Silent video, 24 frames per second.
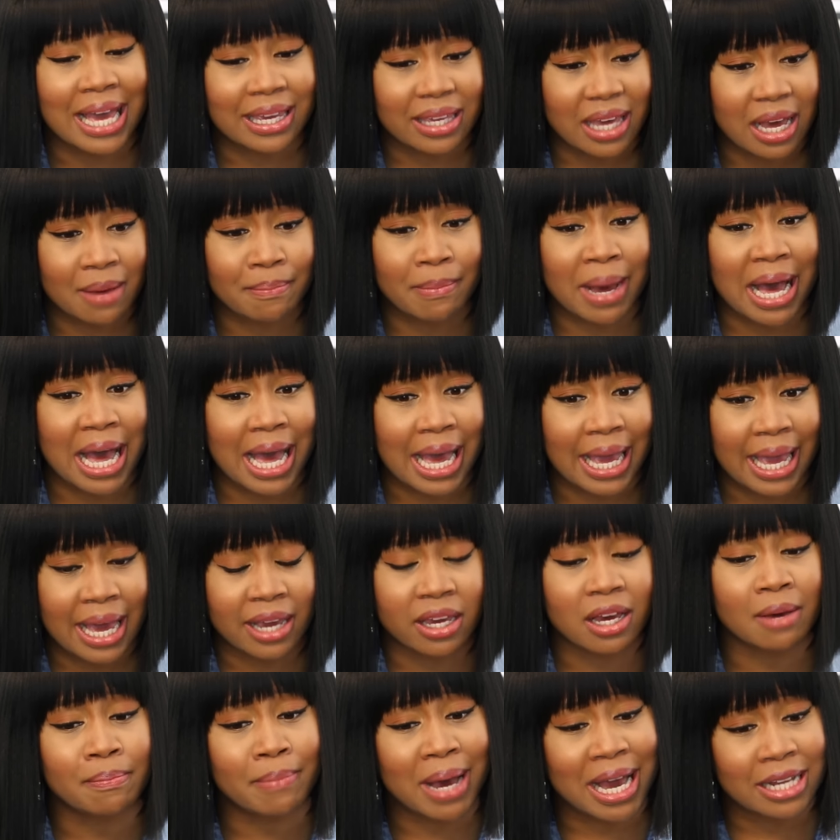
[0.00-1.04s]
I come by. I
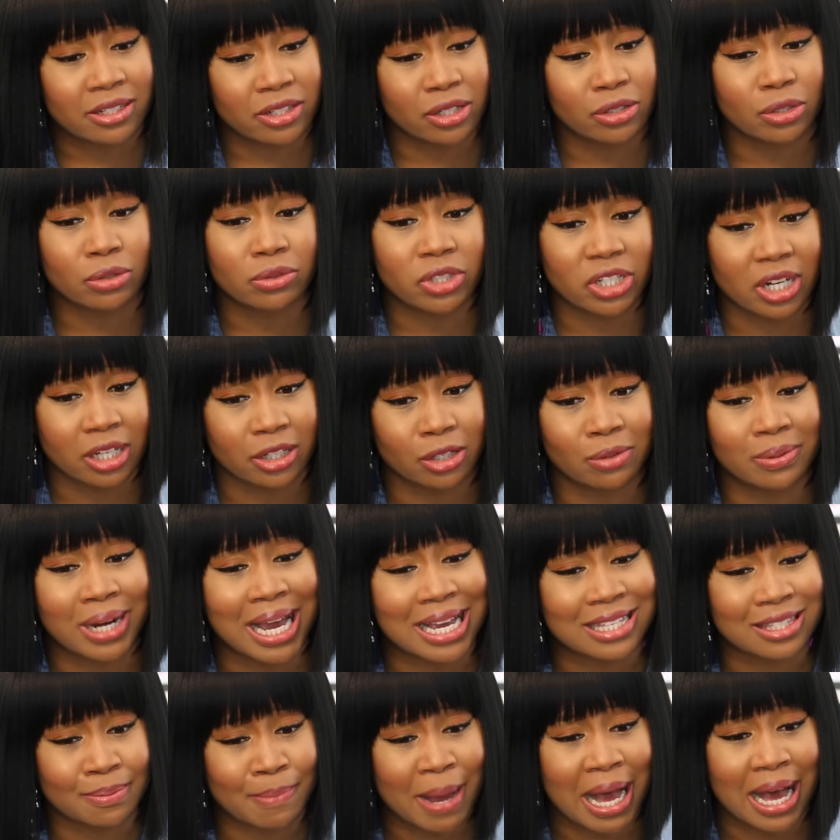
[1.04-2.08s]
come by to you, Chuck. You
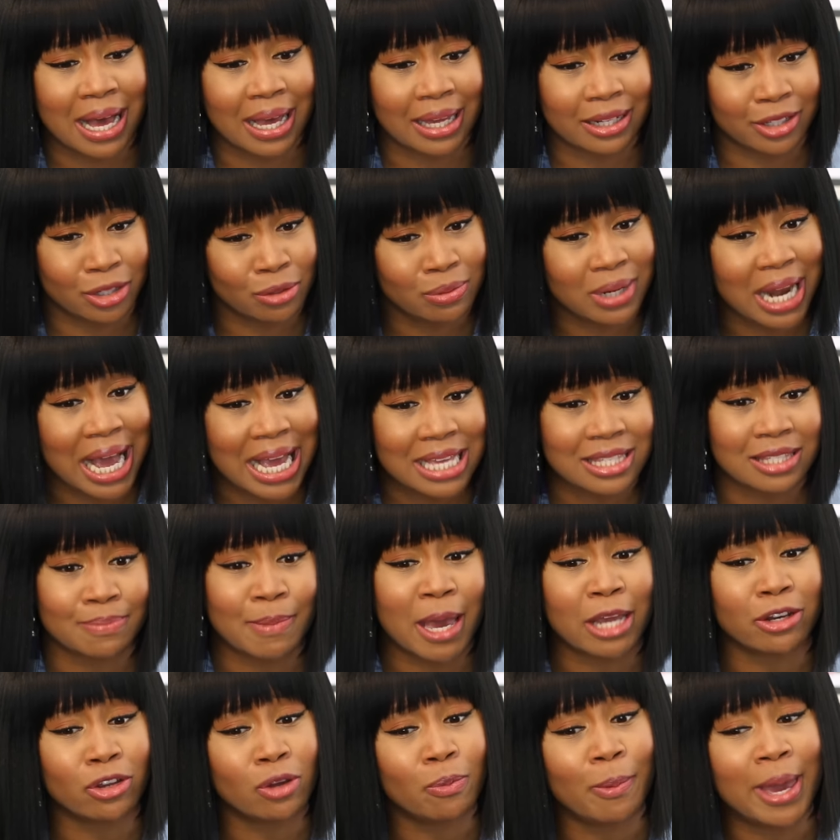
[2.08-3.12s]
nice man. You nice
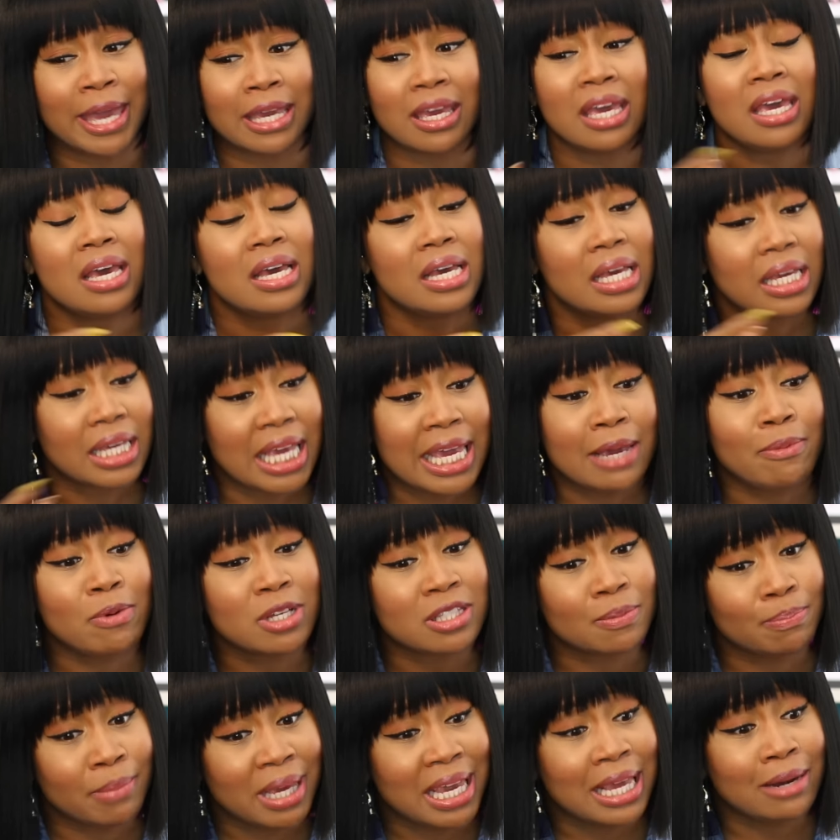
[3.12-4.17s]
man. You make uh, he
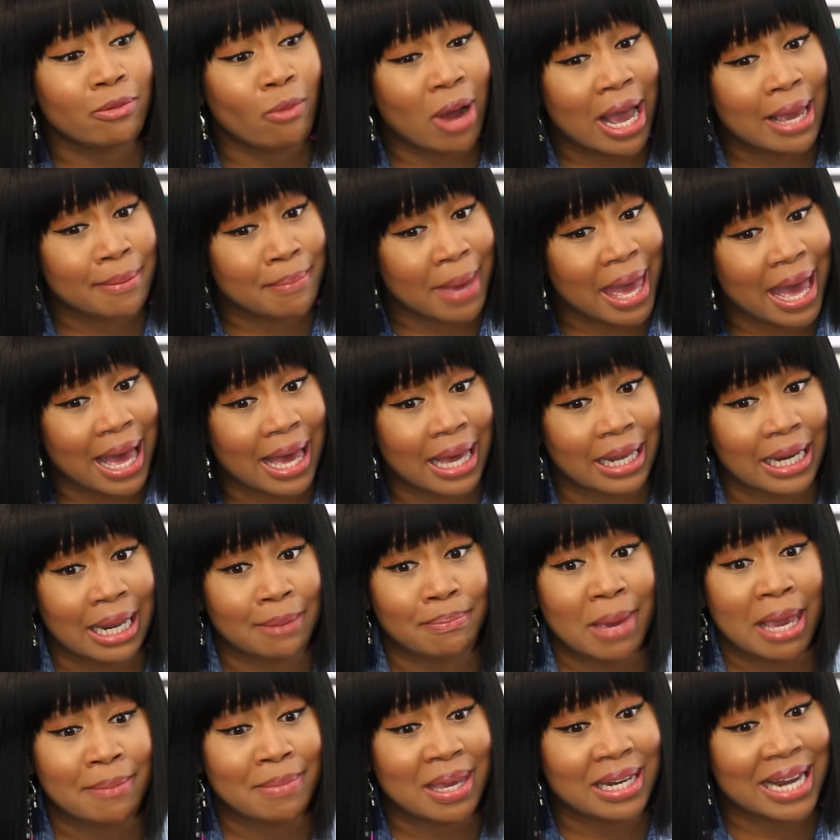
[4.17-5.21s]
was mean white man and
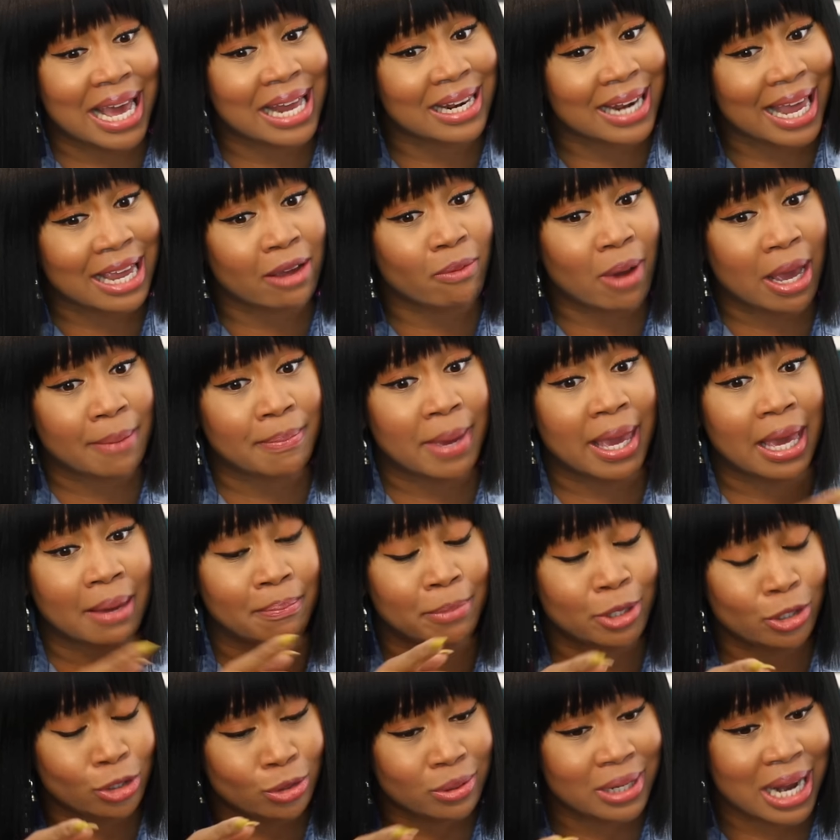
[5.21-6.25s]
made me not like white man,
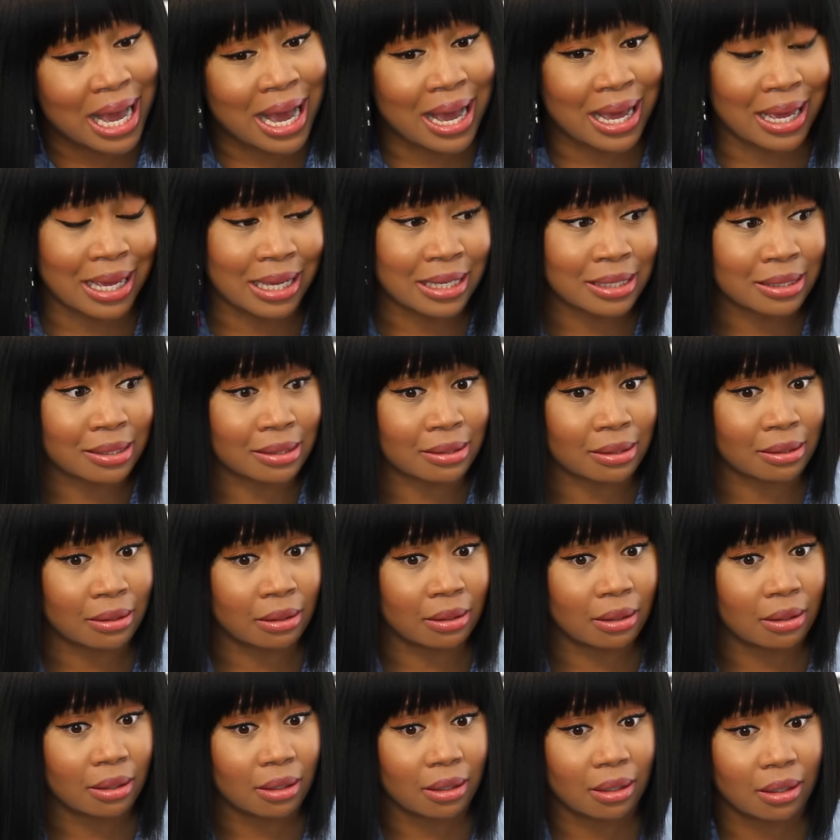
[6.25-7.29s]
but you nice.
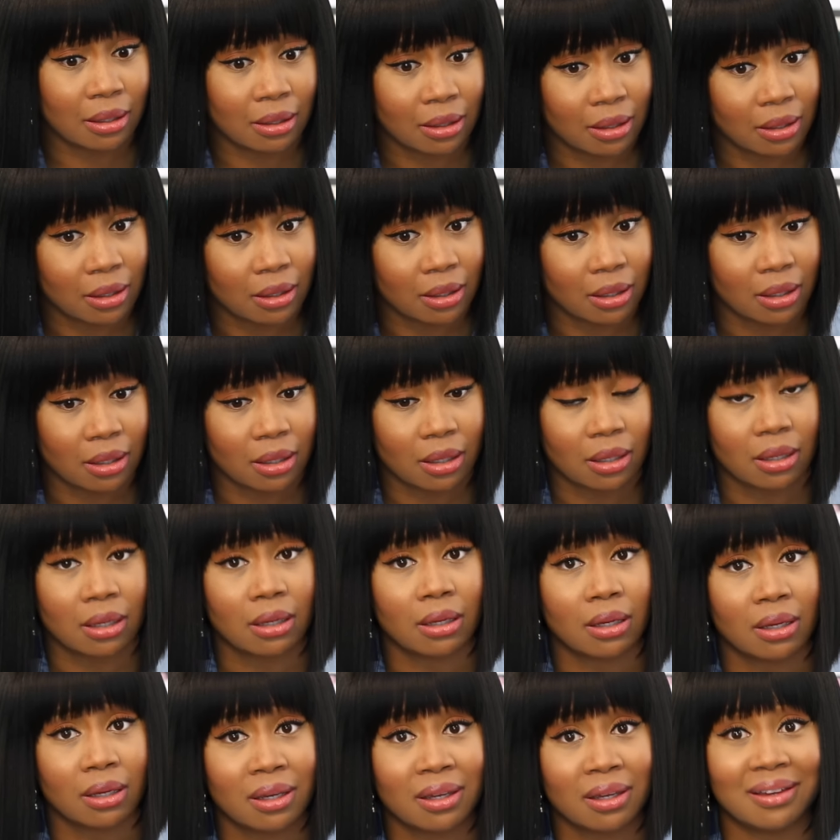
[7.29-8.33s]
I
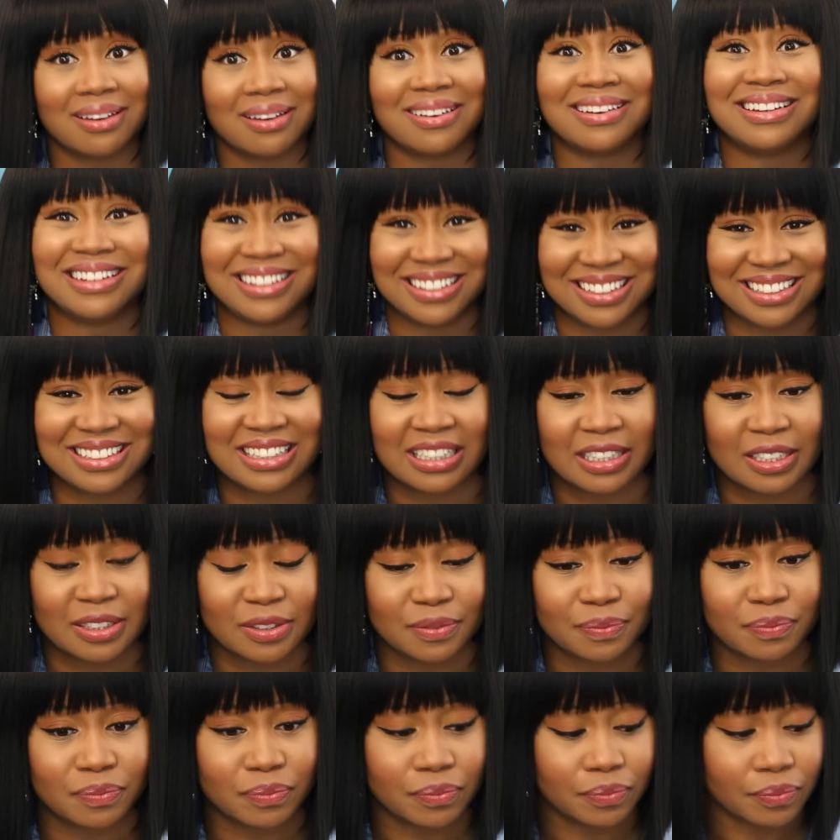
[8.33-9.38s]
appreciate it. Hey, what's
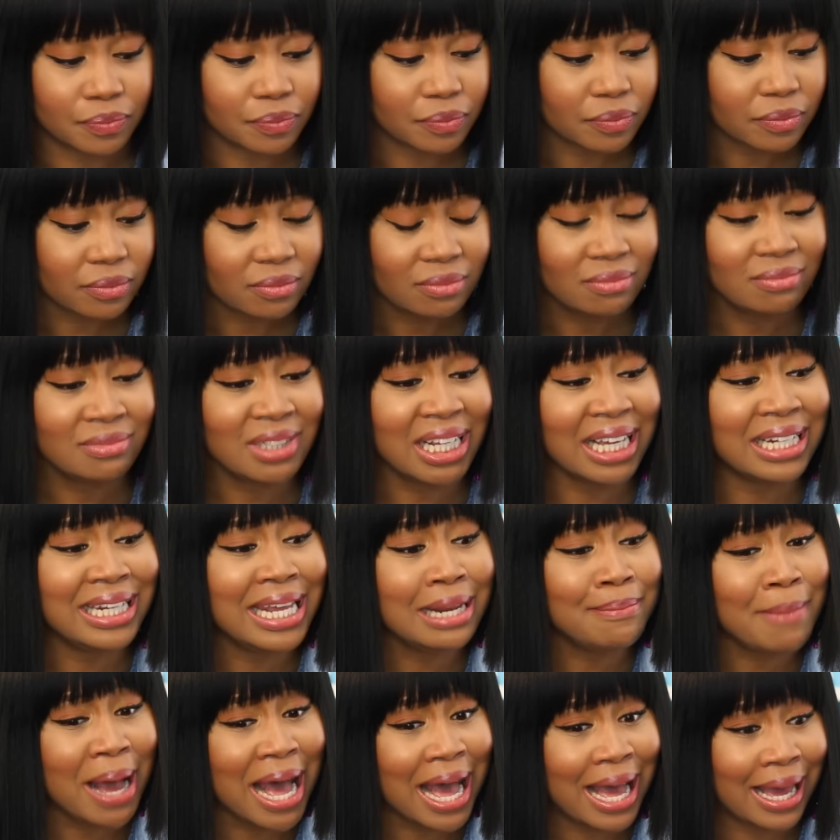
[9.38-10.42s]
your name? Lein
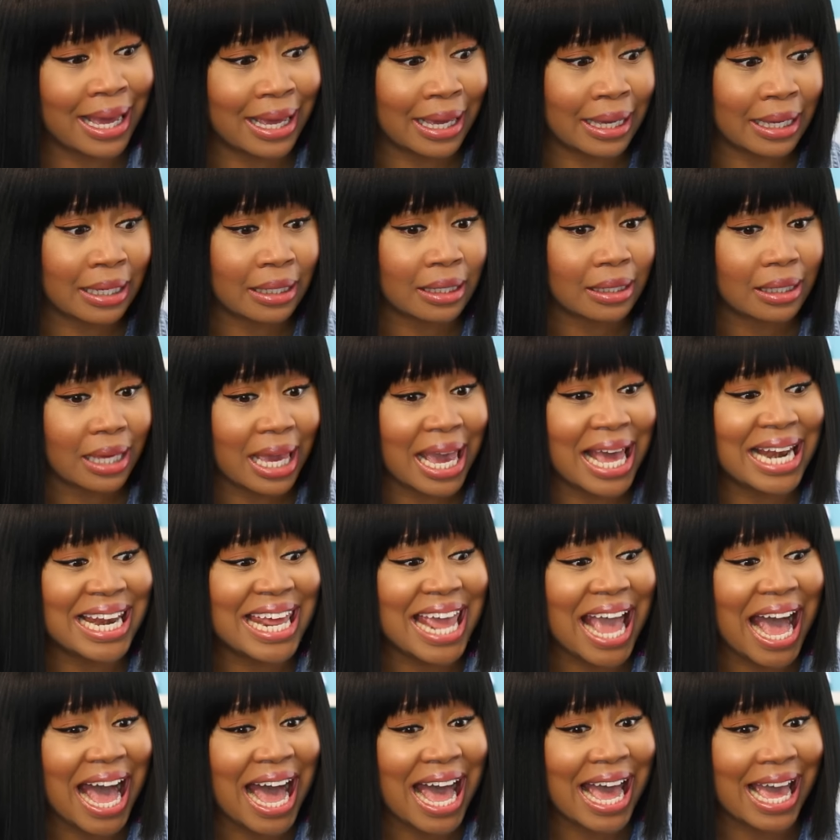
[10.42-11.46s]
Mei. L E
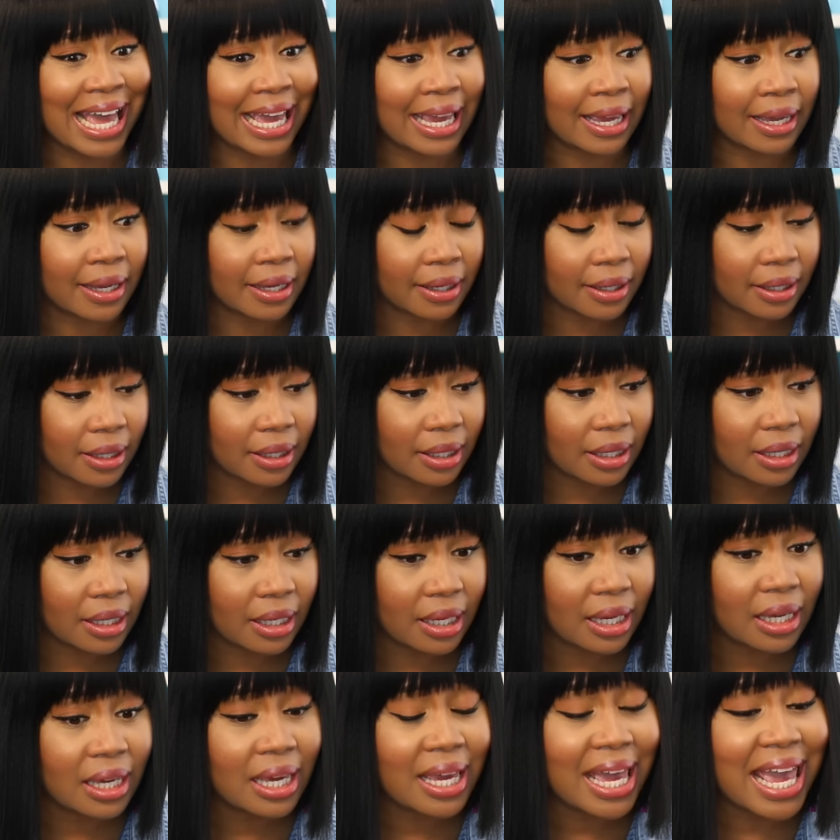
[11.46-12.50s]
I. What is it?
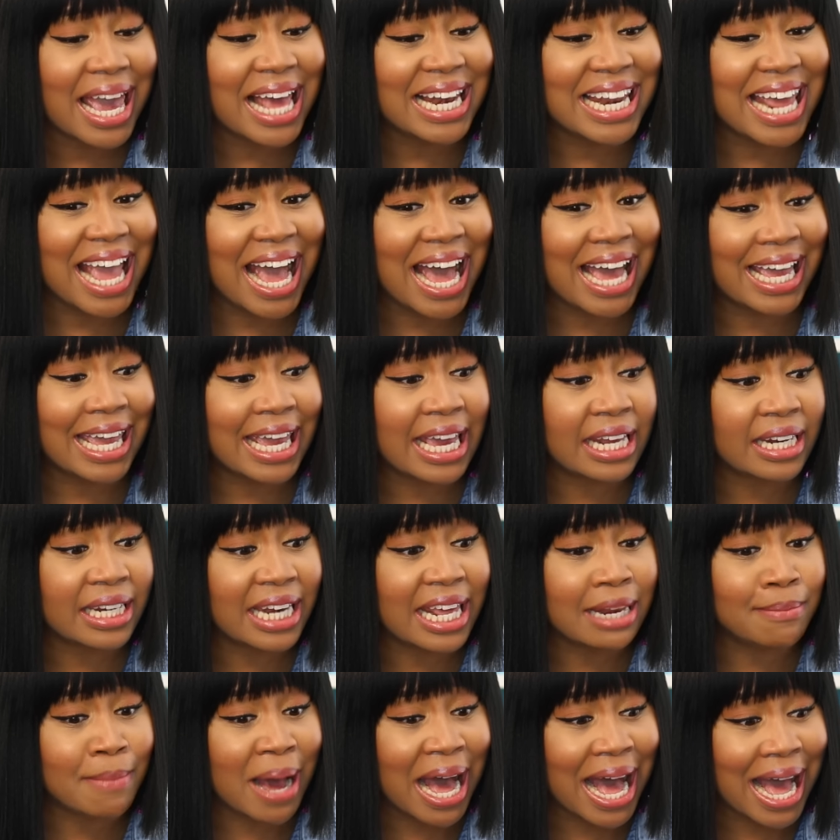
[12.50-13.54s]
L E I N.
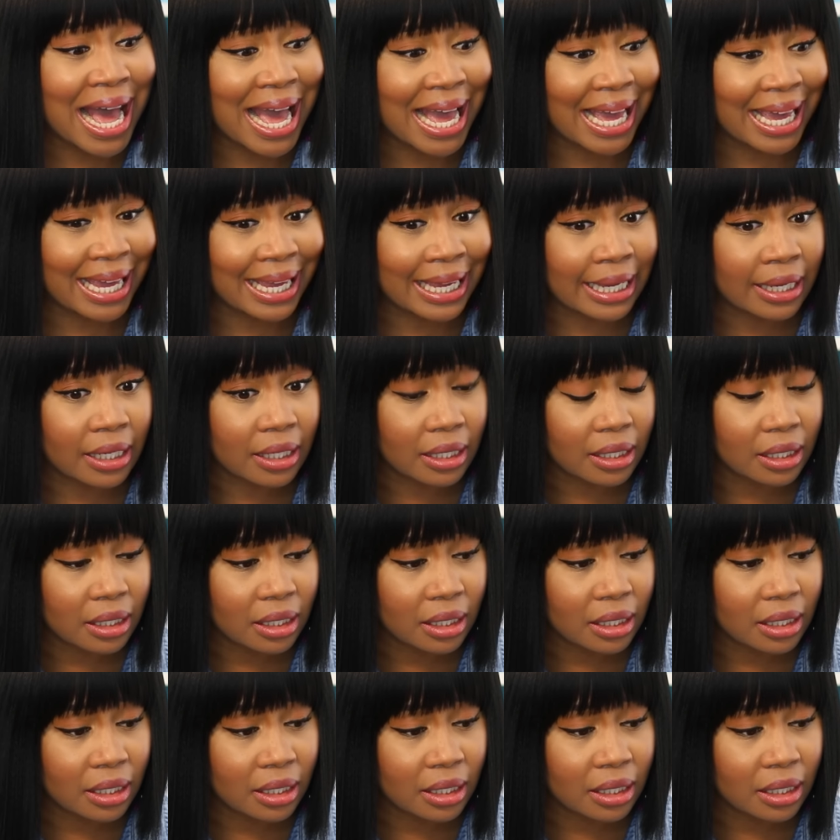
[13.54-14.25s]
Lein Mei.